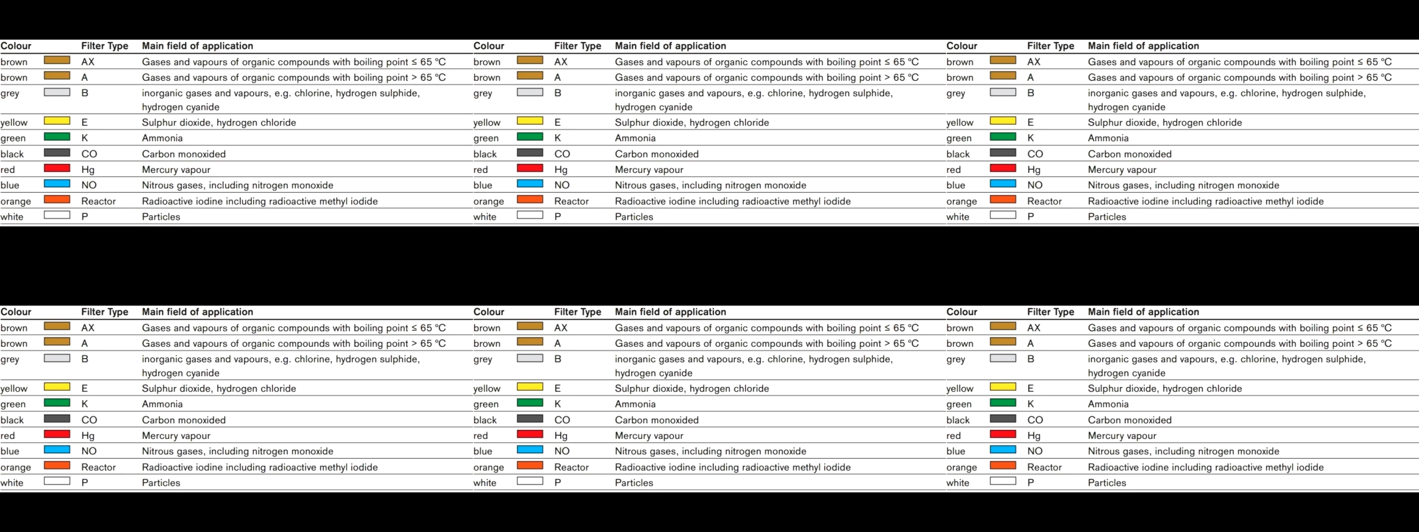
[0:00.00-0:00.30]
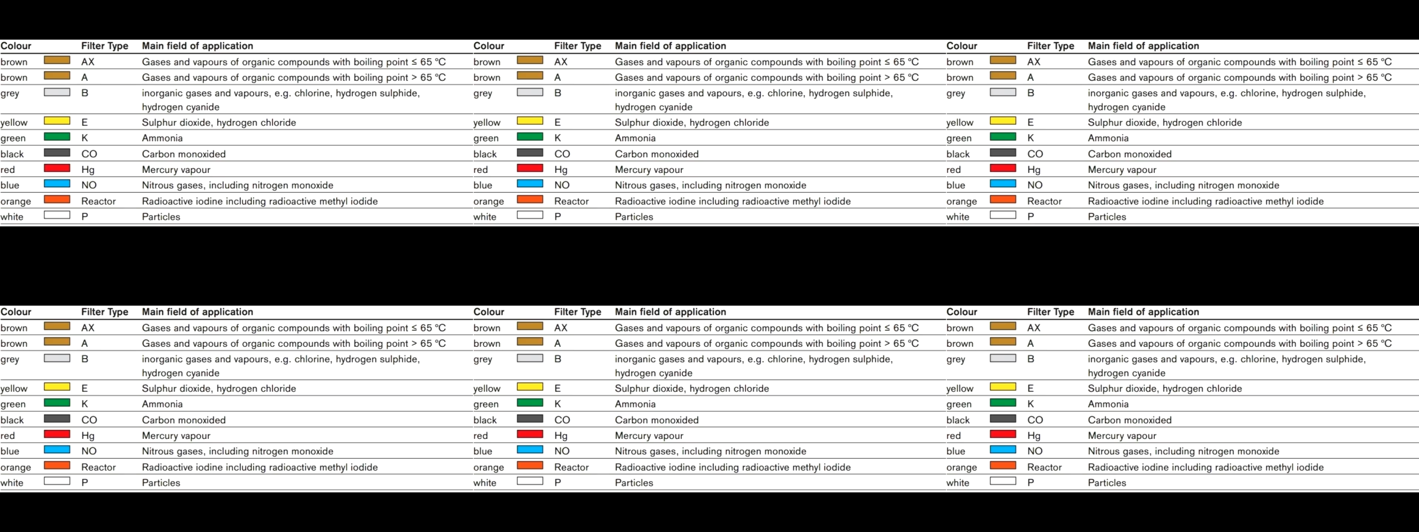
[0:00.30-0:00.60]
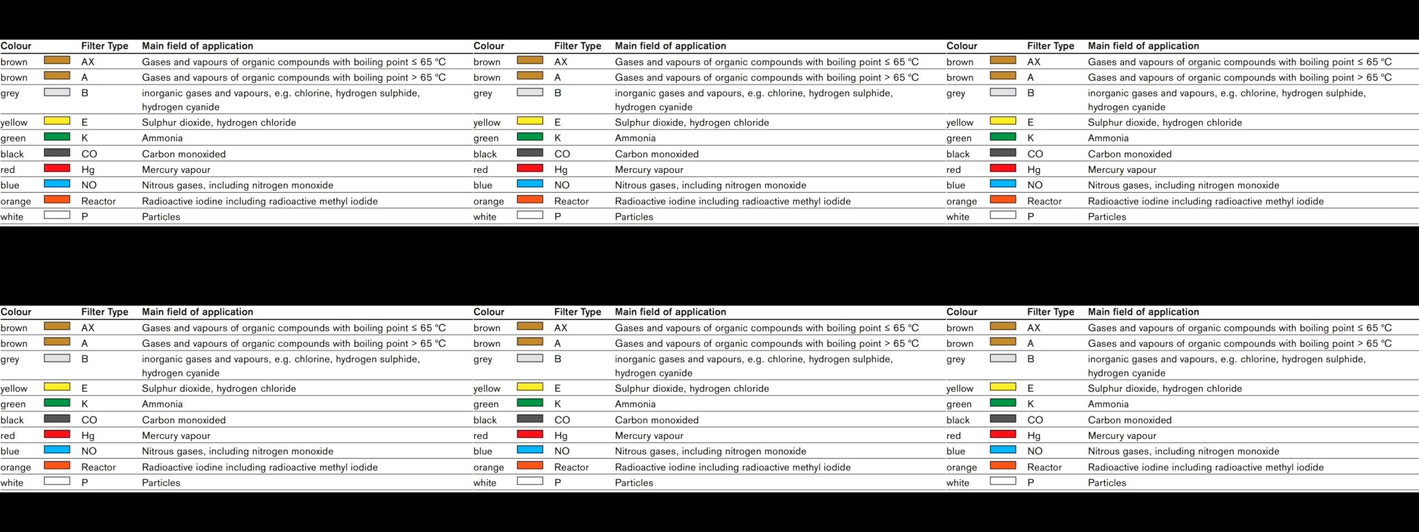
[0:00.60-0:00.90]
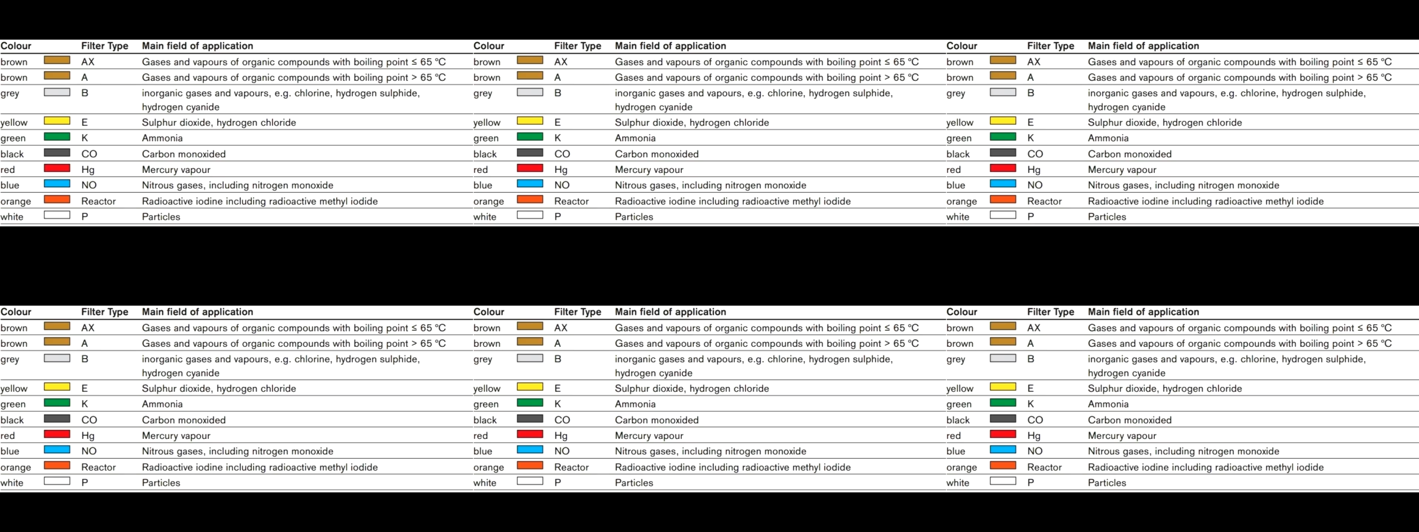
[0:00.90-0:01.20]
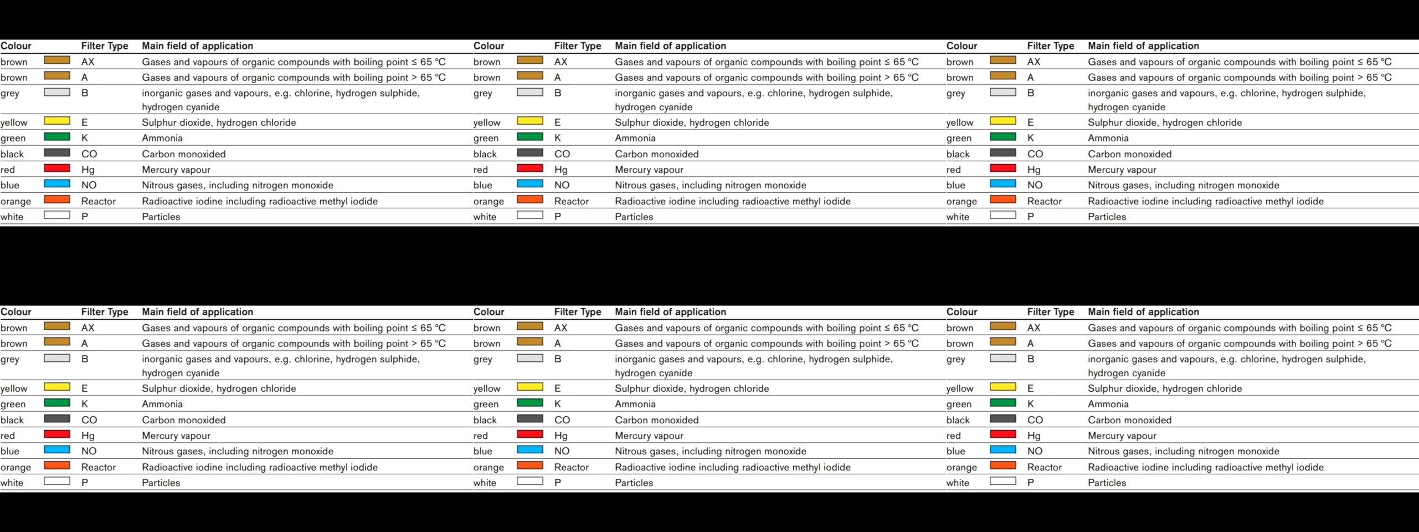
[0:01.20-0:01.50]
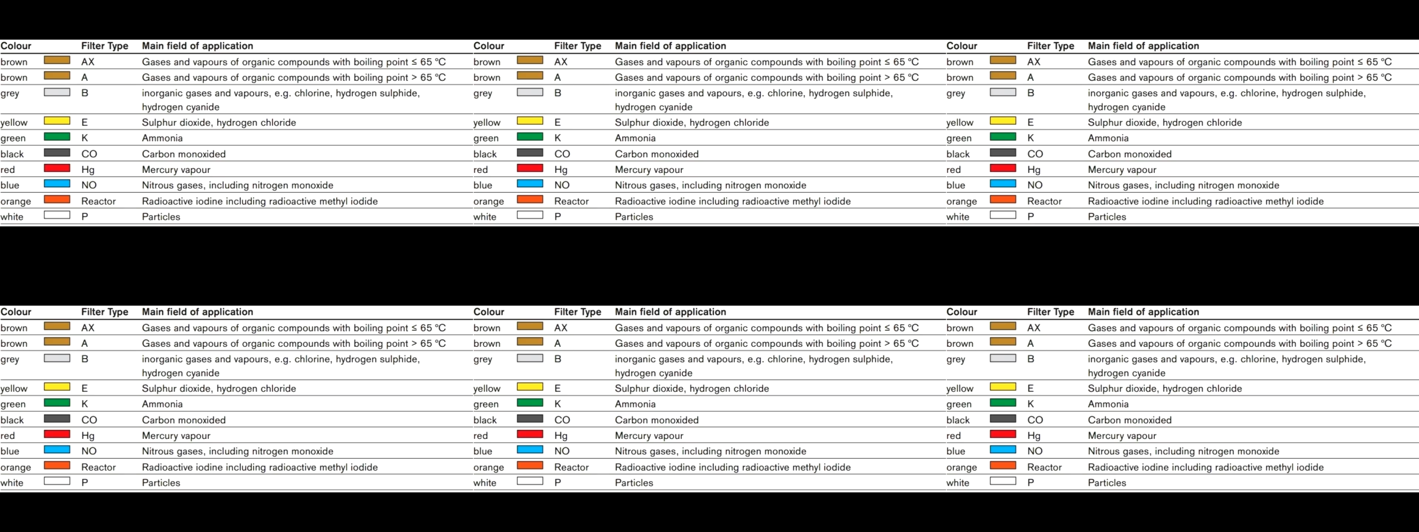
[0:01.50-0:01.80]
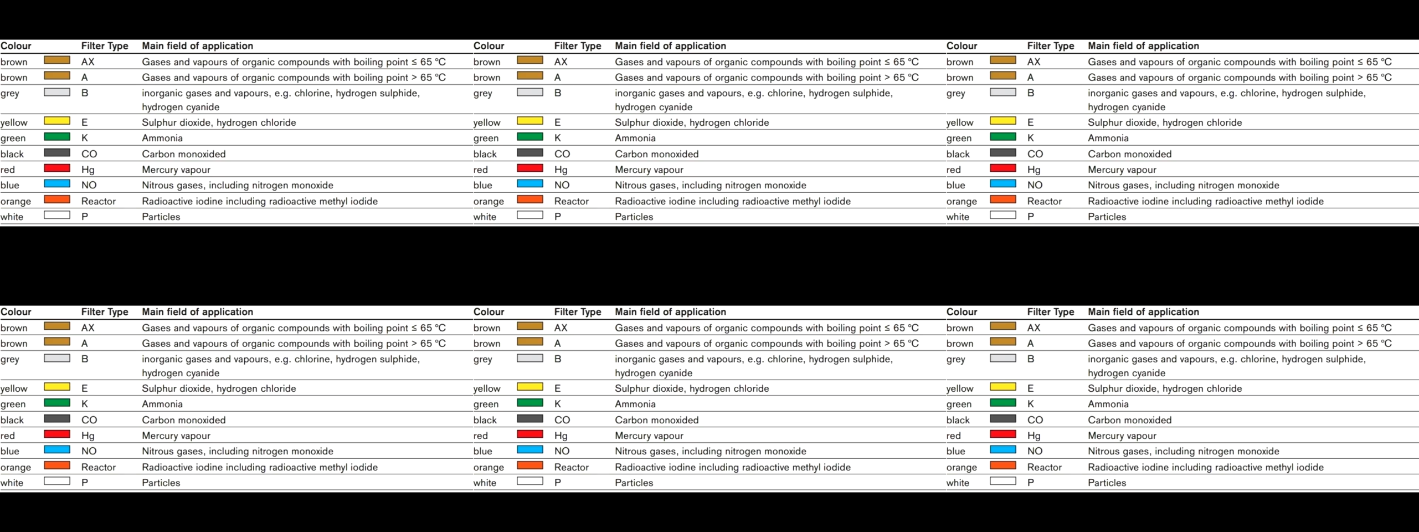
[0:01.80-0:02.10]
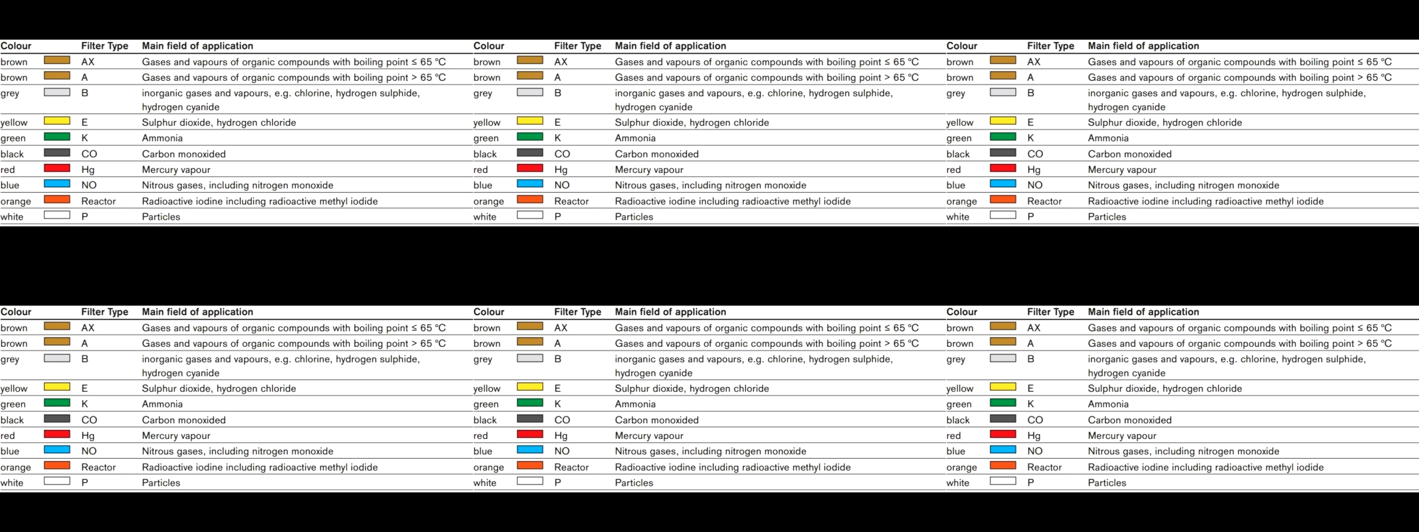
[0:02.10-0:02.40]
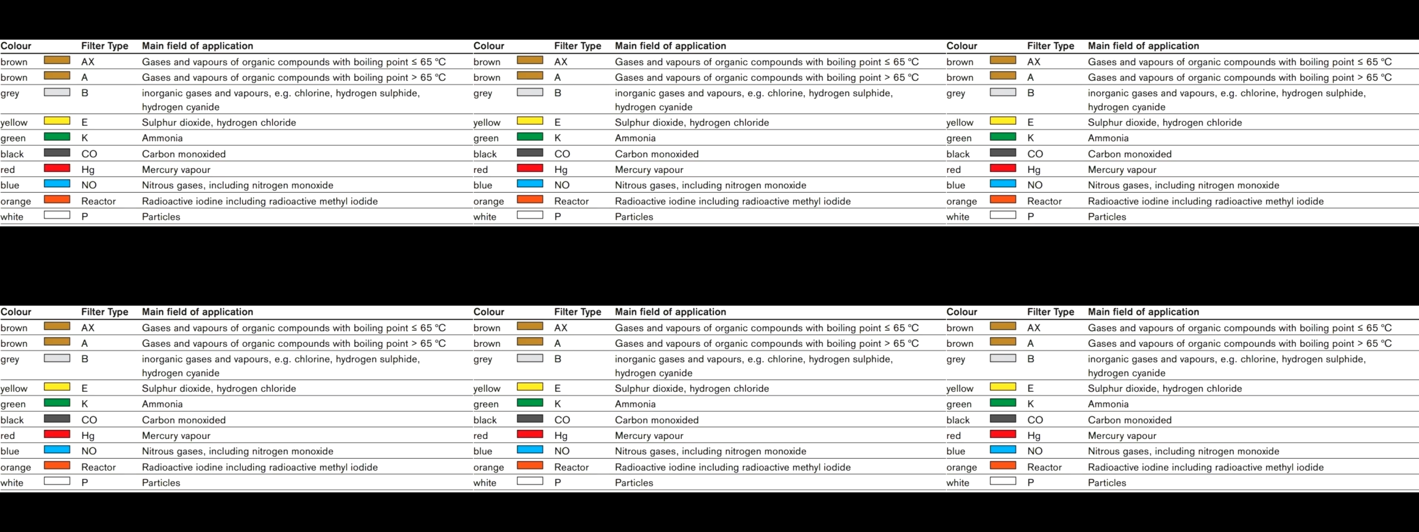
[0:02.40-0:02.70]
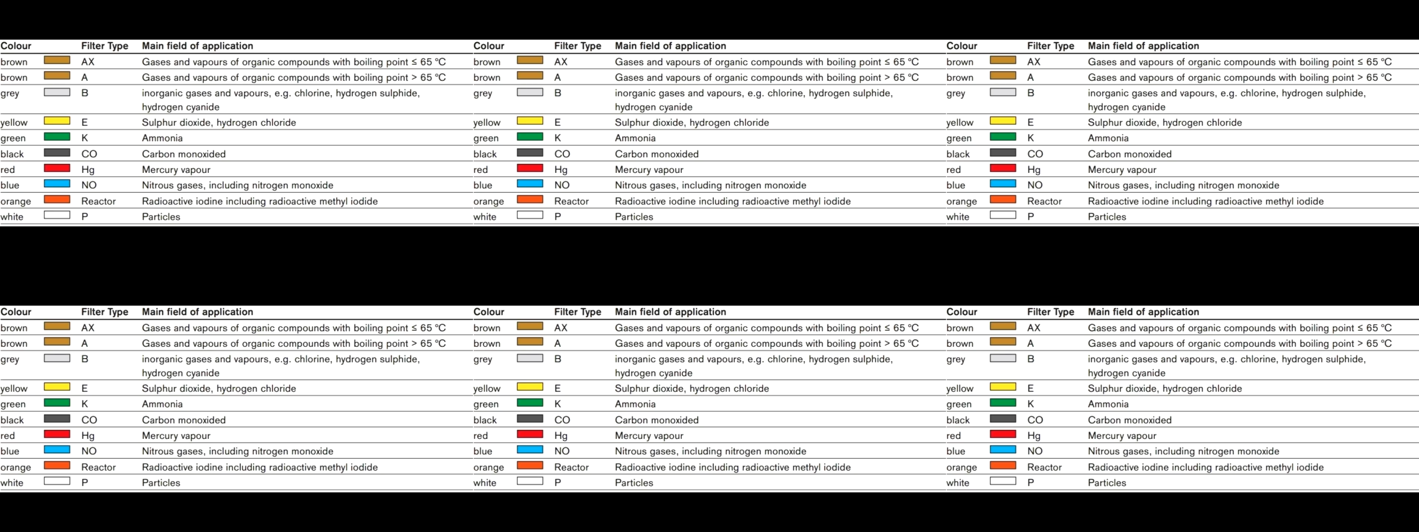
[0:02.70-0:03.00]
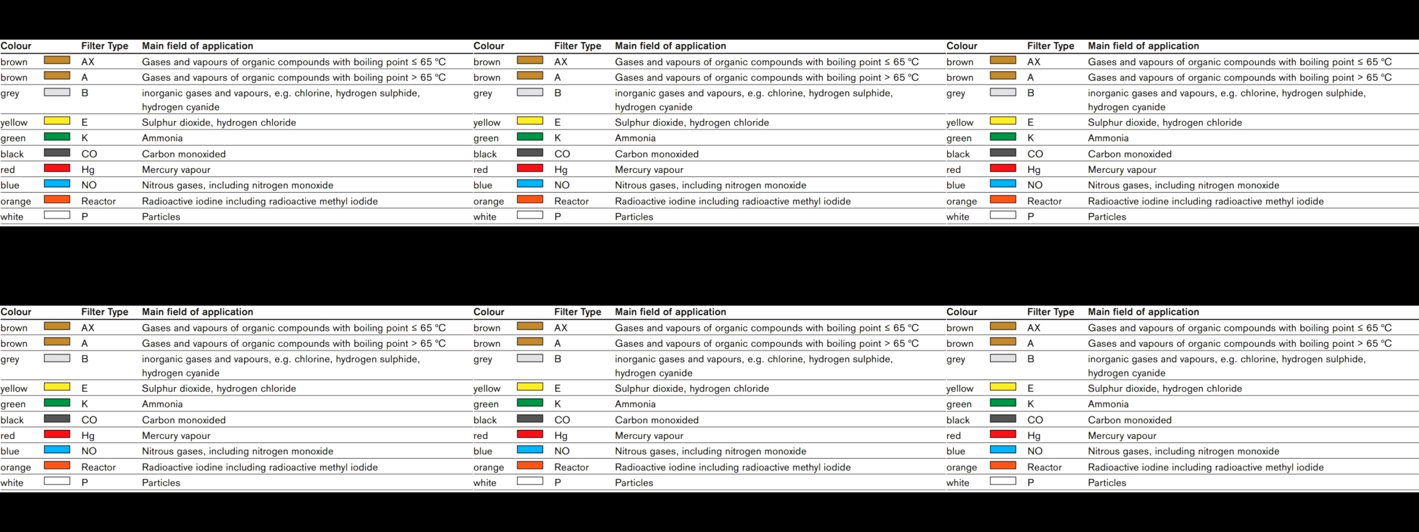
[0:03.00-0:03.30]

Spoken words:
Nobody's mouth can be seen.